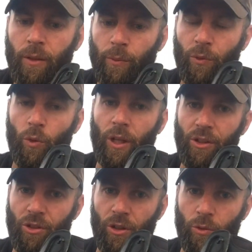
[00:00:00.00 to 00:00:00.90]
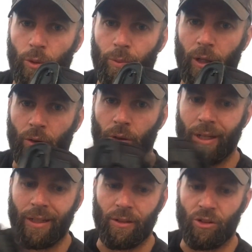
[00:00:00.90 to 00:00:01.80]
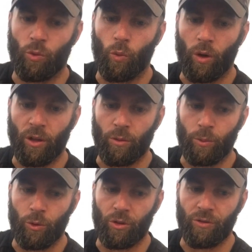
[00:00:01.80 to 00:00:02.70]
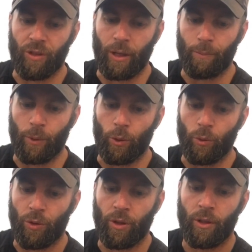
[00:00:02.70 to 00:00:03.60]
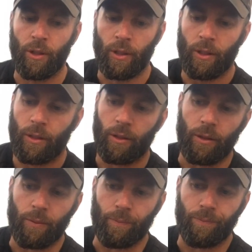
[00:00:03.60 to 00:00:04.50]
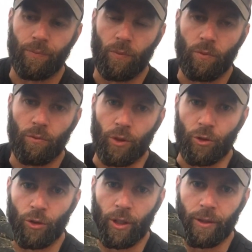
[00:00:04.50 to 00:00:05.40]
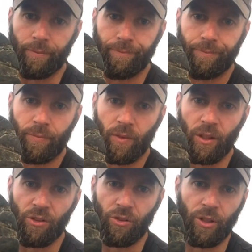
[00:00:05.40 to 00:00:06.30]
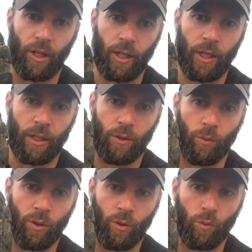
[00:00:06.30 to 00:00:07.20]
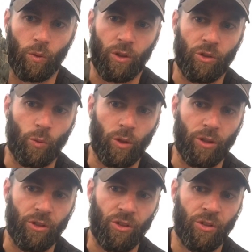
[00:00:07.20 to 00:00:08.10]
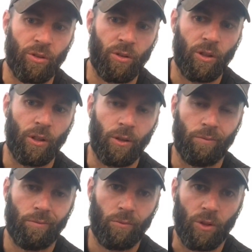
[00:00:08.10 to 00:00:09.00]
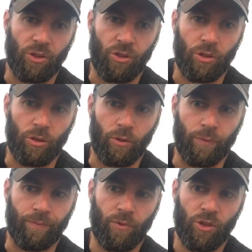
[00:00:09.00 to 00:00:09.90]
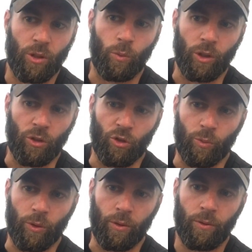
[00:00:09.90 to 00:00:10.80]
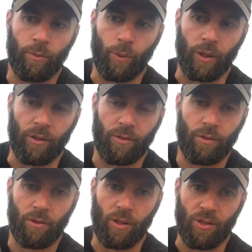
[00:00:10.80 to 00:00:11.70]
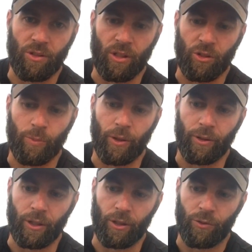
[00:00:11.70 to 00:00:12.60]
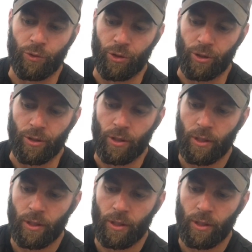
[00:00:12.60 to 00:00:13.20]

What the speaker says: before that started ripping out on at least one of the boots, if not both. The tread is not what it once was. It's still somewhat usable, but it's seen its better days for sure.